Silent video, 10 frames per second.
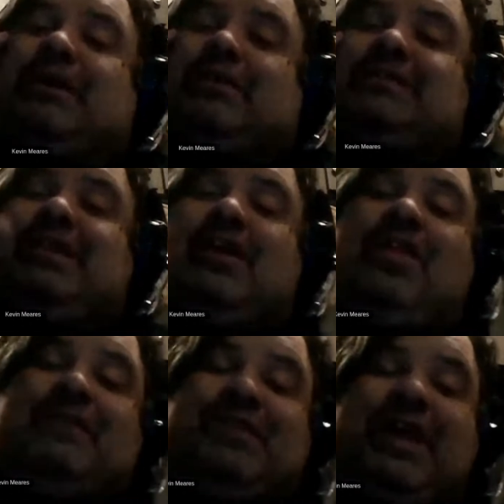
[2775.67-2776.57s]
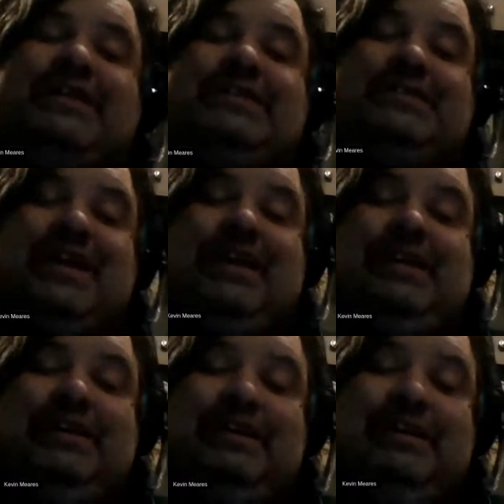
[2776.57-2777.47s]
the subject, because I think I'll have a lot to
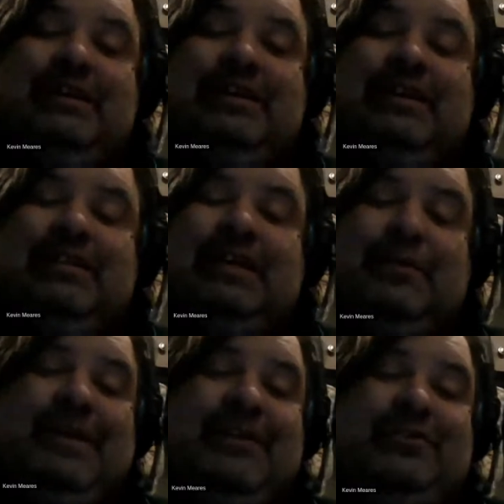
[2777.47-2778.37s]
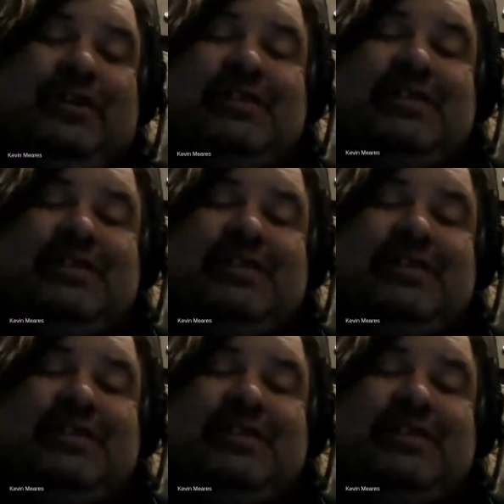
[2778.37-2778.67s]
say that'll be